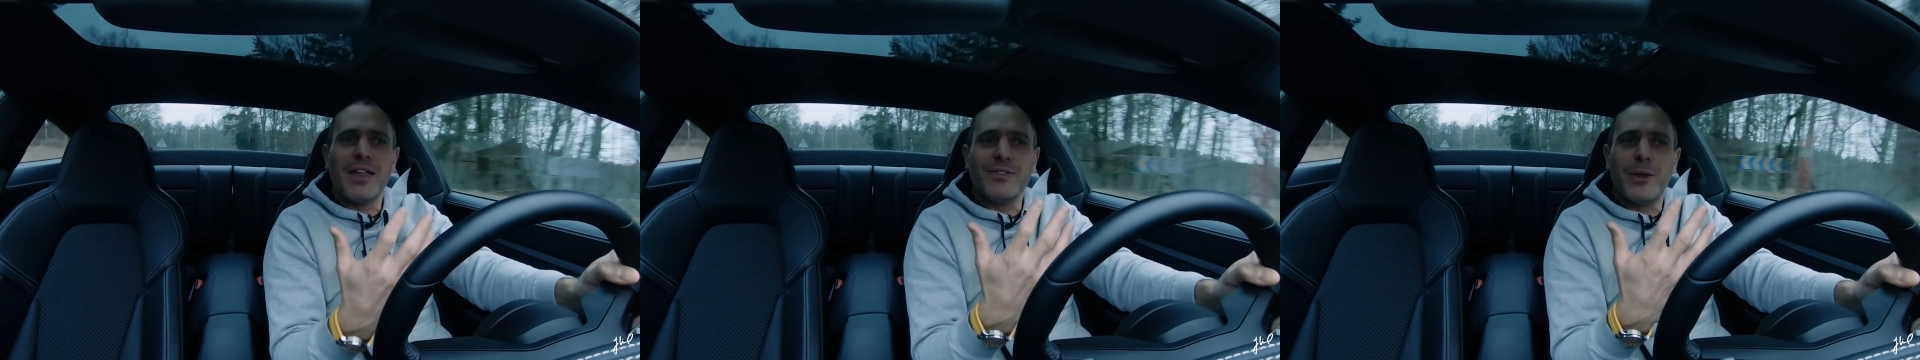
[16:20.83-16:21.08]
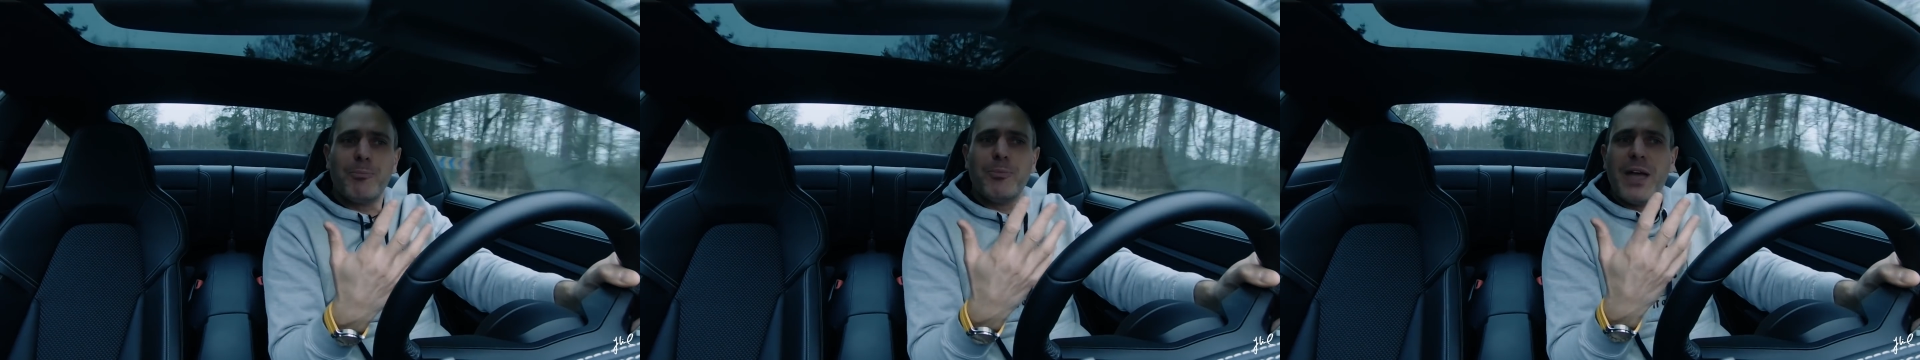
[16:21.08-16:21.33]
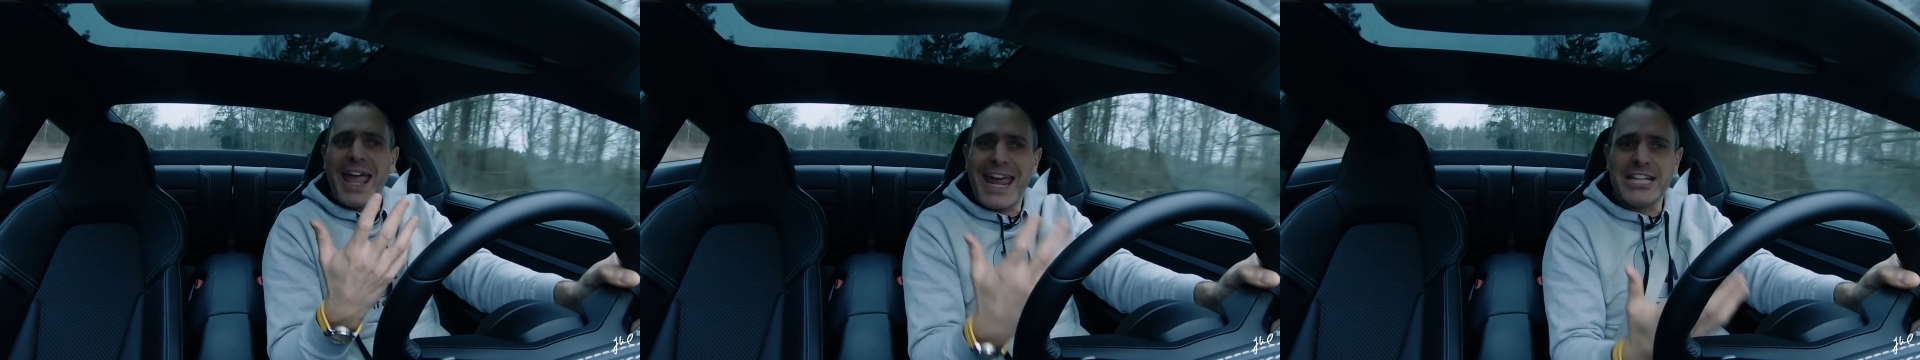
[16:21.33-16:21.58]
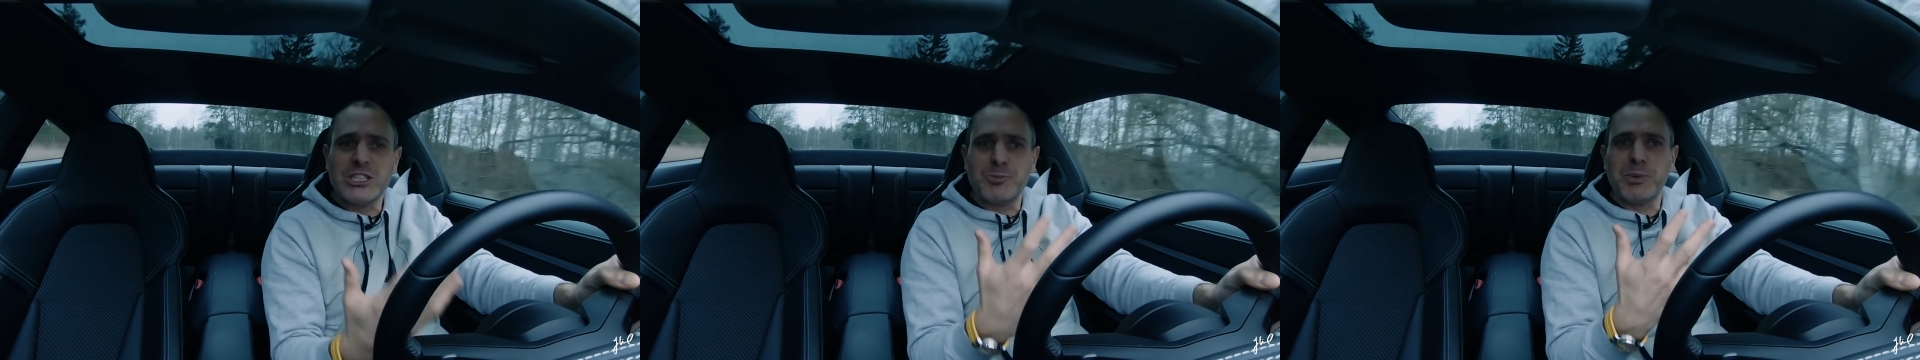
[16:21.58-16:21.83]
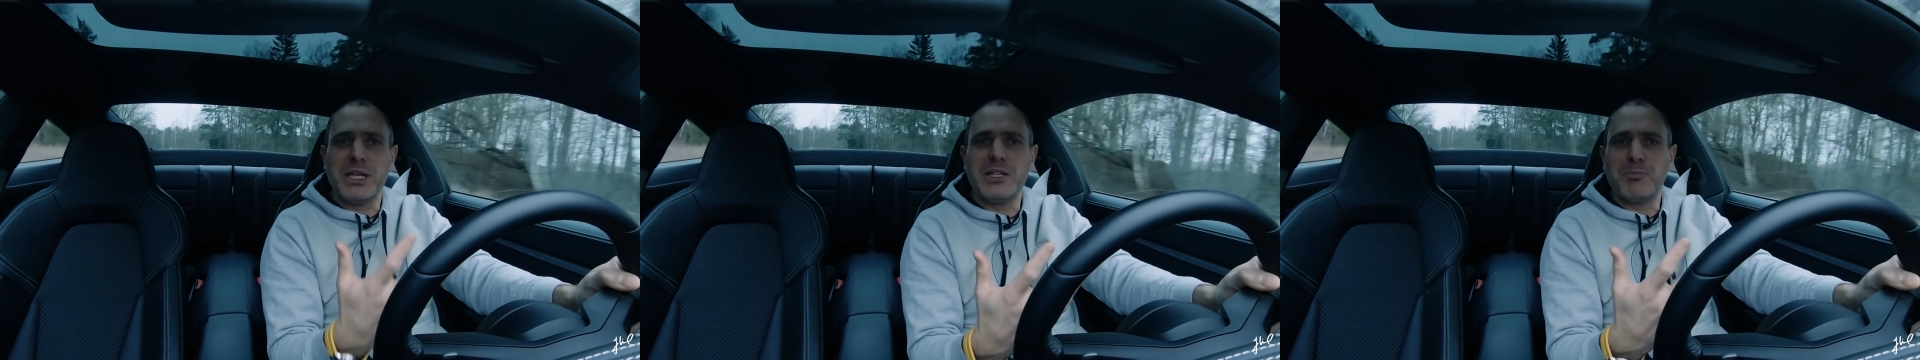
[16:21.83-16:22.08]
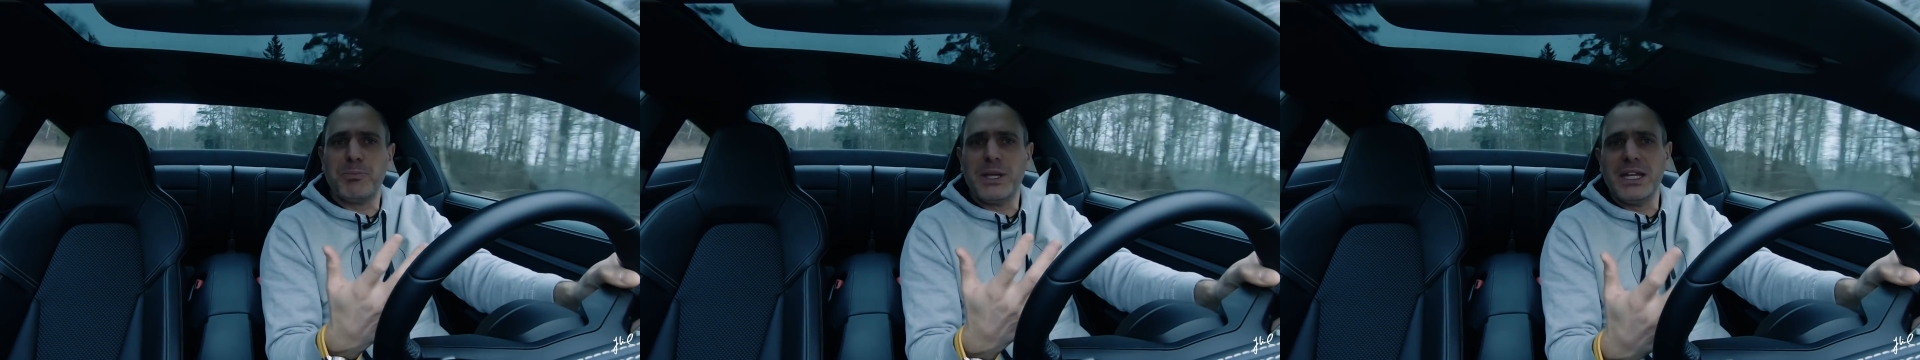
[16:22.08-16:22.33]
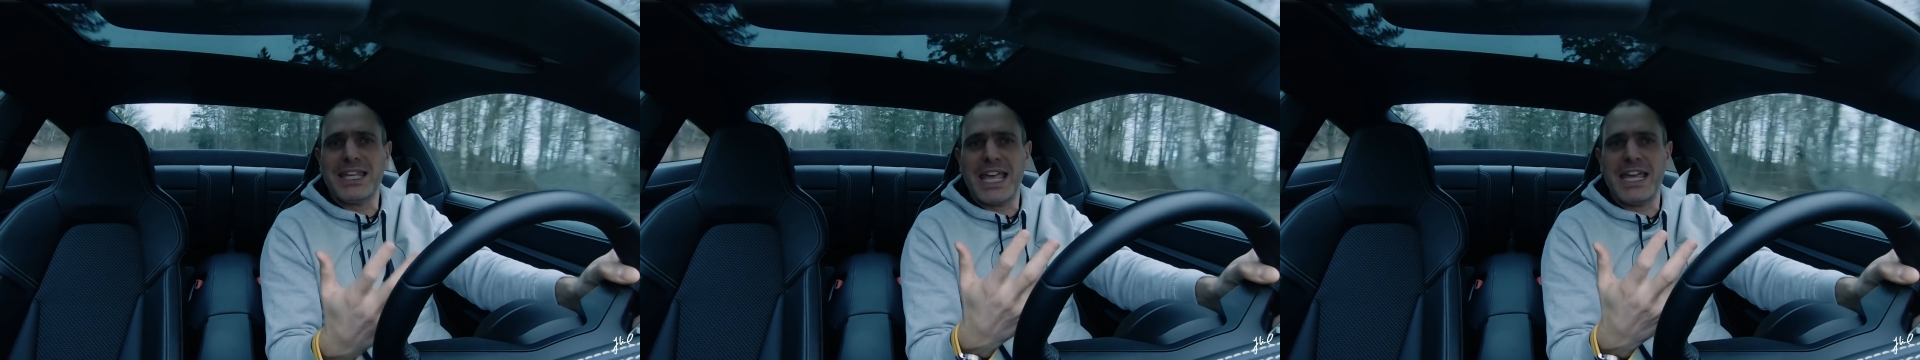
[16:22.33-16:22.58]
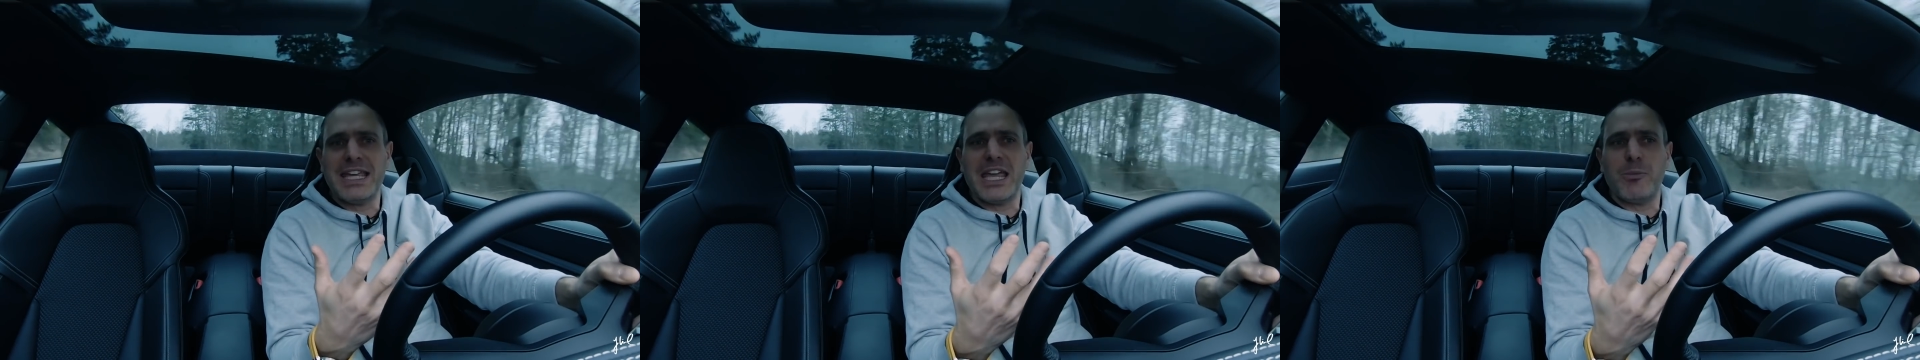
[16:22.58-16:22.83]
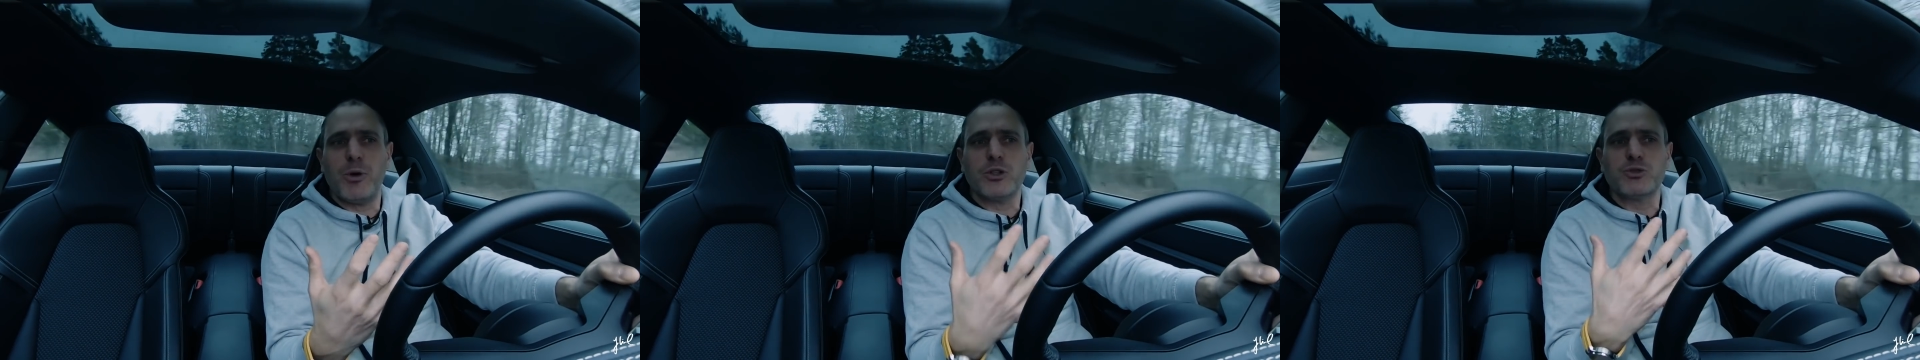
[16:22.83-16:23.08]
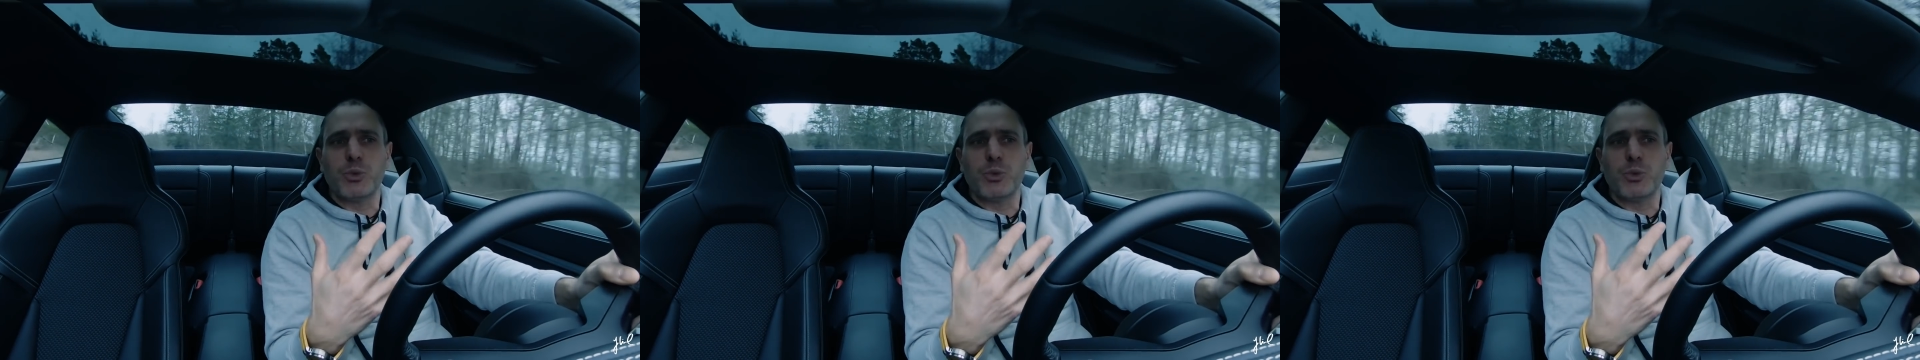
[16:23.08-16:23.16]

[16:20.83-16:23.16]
the 8-speed PDK gearbox